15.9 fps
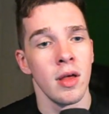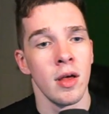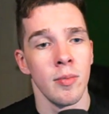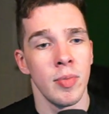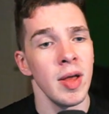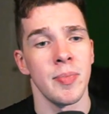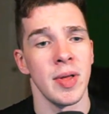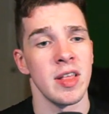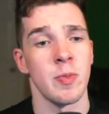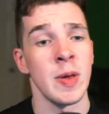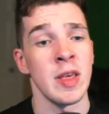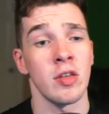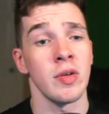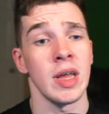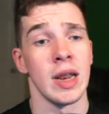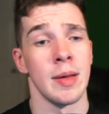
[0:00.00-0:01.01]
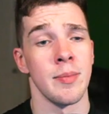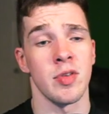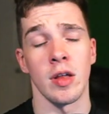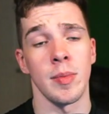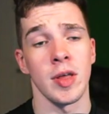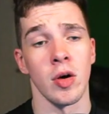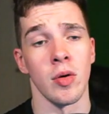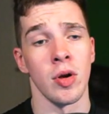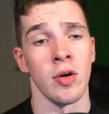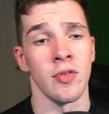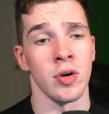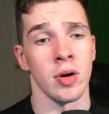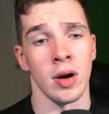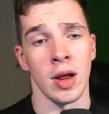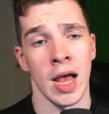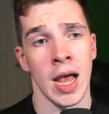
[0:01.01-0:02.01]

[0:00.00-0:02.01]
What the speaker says: But yeah, that's basically it. I'm just going to be going over,